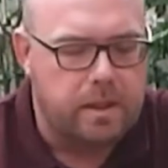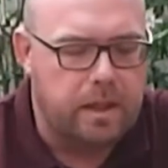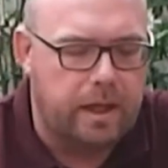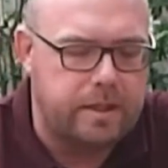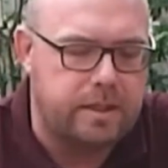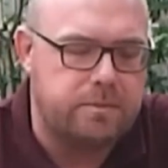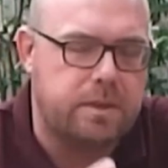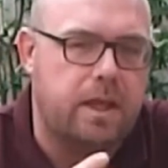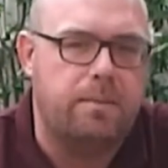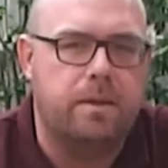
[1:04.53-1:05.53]
And in terms of
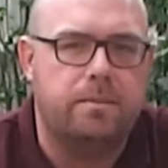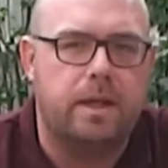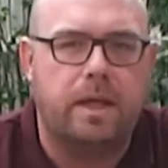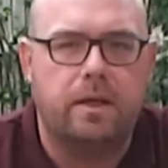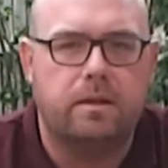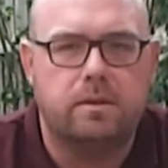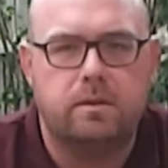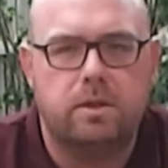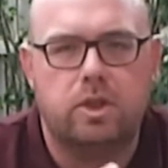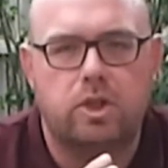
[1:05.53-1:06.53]
keeping them in
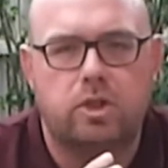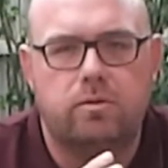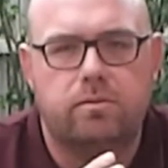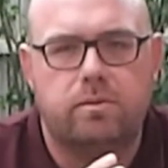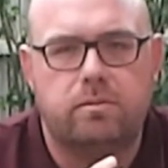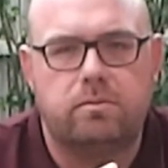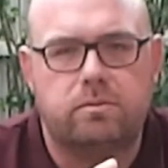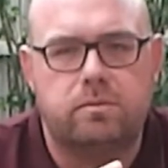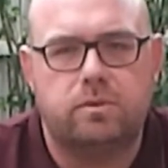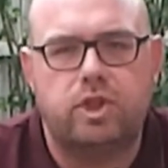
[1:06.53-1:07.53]

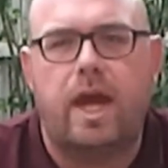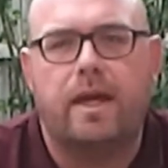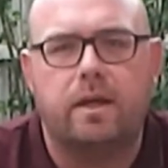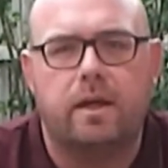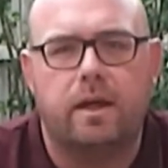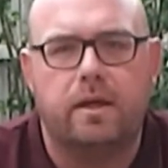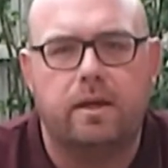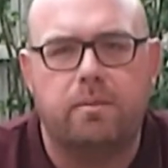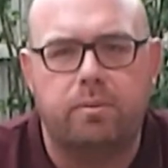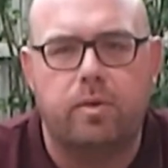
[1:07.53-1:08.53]
check
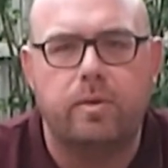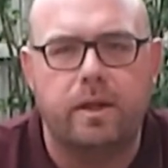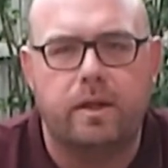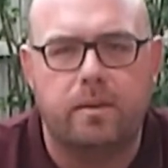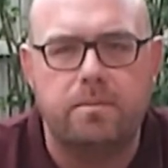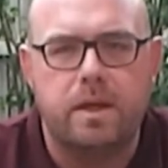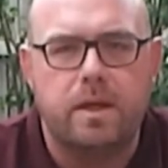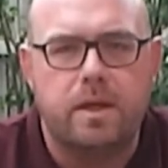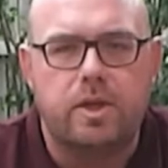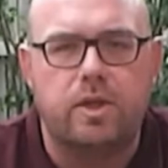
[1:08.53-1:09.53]
and pruning them,
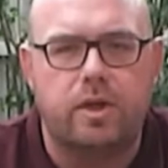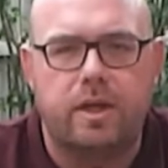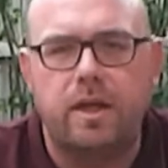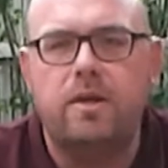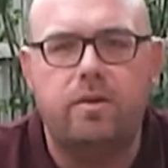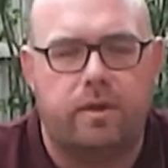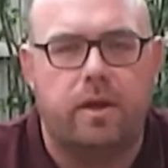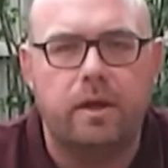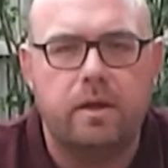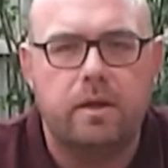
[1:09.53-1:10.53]
you can
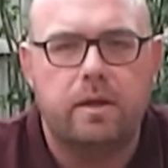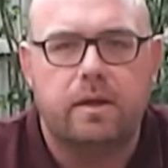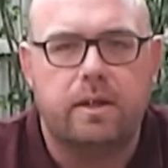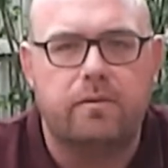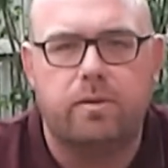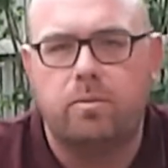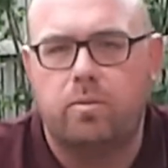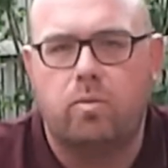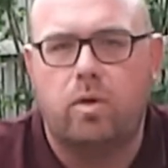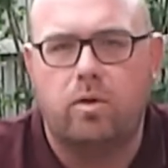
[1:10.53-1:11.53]
either give
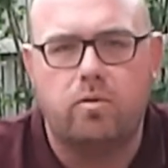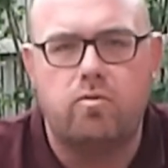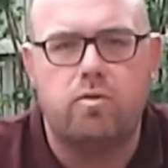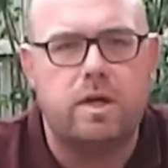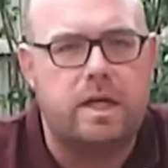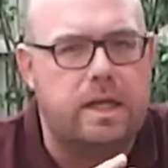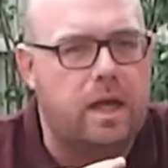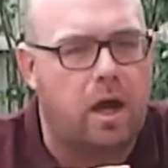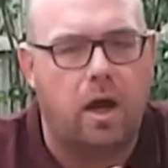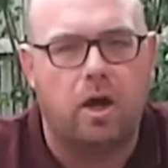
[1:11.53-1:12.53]
them one really
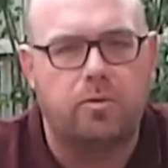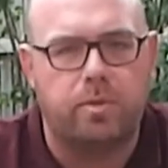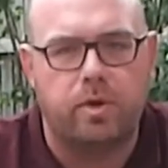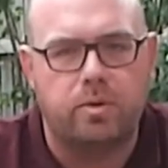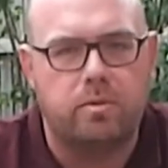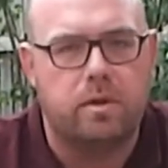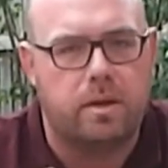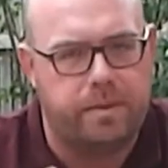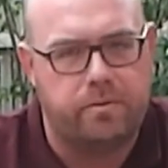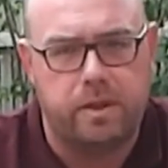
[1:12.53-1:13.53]
hard prune
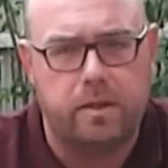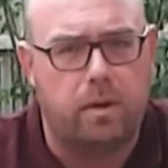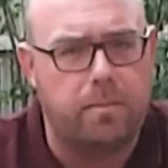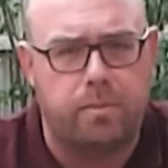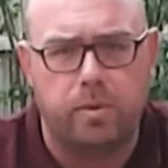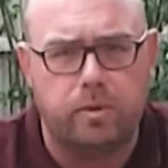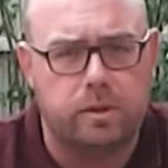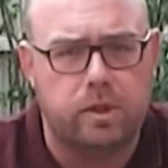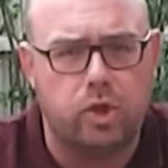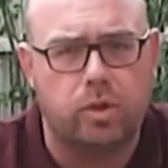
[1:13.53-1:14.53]
and be really quite brutal
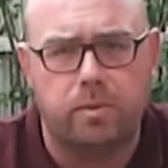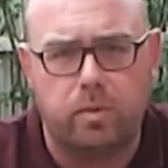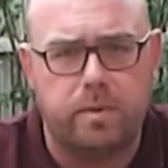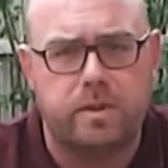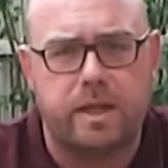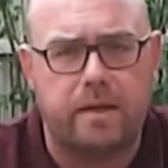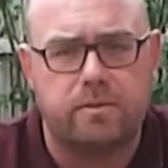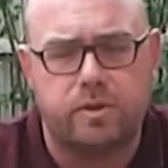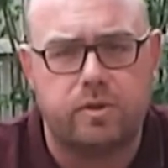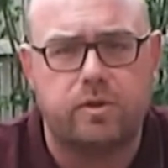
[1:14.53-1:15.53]
and cut them almost down
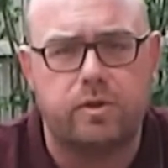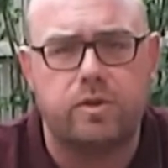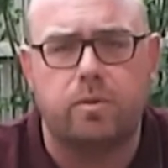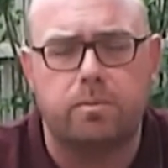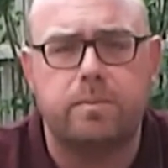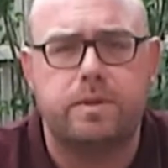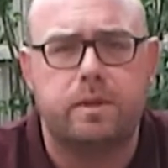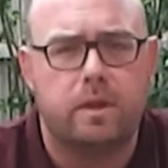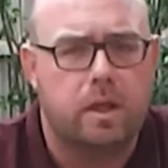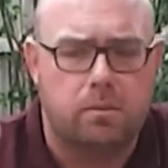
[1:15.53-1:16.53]
to sort of stumps,
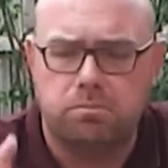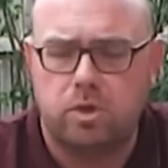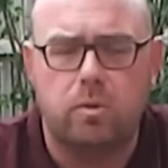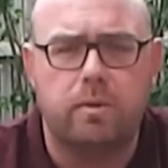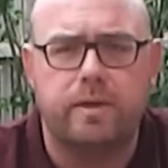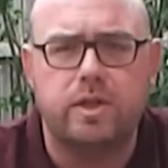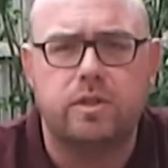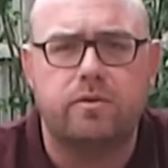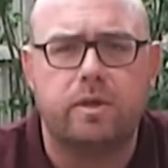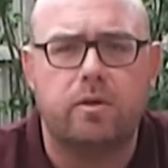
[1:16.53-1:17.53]
a couple of inches
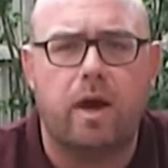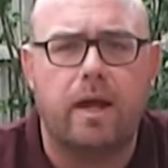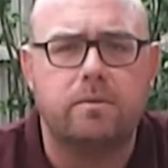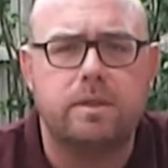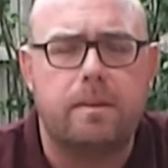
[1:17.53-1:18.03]
from the ground.